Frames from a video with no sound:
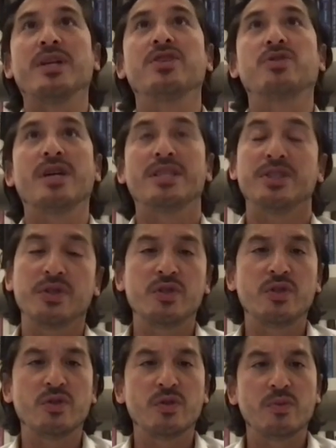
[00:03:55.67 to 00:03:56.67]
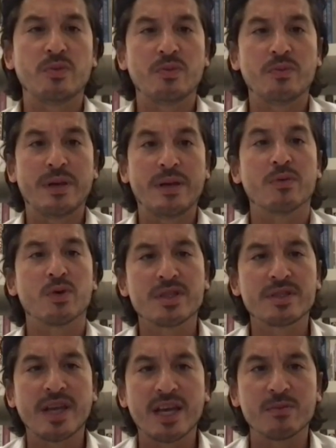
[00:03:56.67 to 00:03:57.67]
try and do to be more
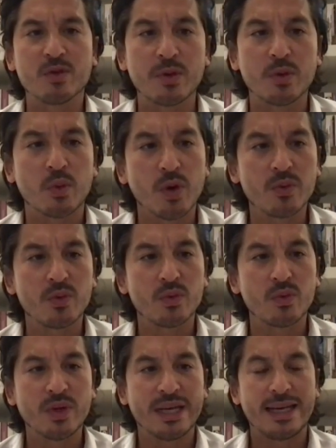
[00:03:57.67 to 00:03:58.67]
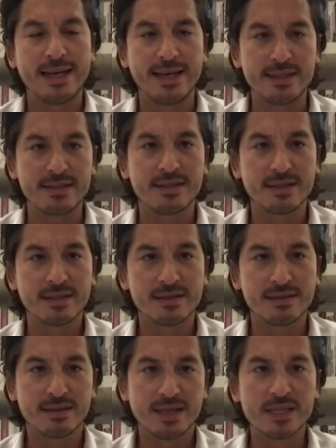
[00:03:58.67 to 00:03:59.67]
sustainable, but what we eat
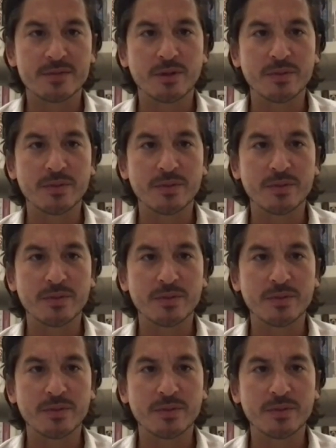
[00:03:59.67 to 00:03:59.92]
is probably